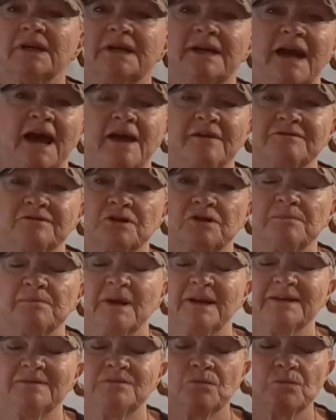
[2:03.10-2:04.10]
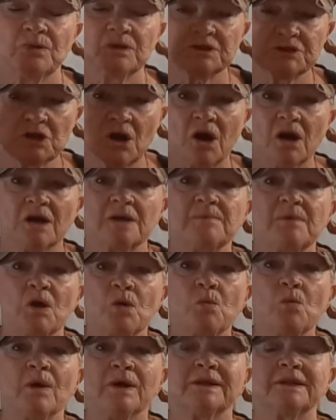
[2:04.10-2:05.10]
it after, but we'll talk
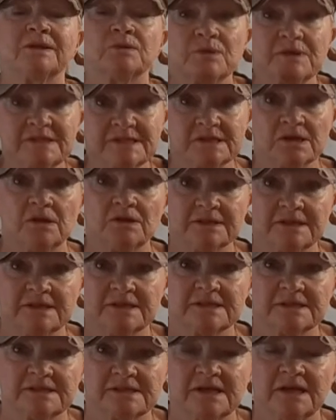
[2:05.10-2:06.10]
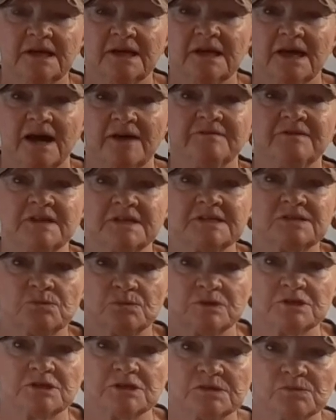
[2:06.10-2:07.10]
about what the result is of this,
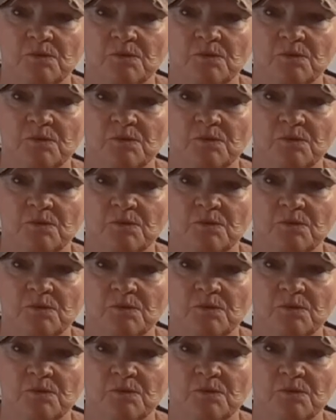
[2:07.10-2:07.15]
which is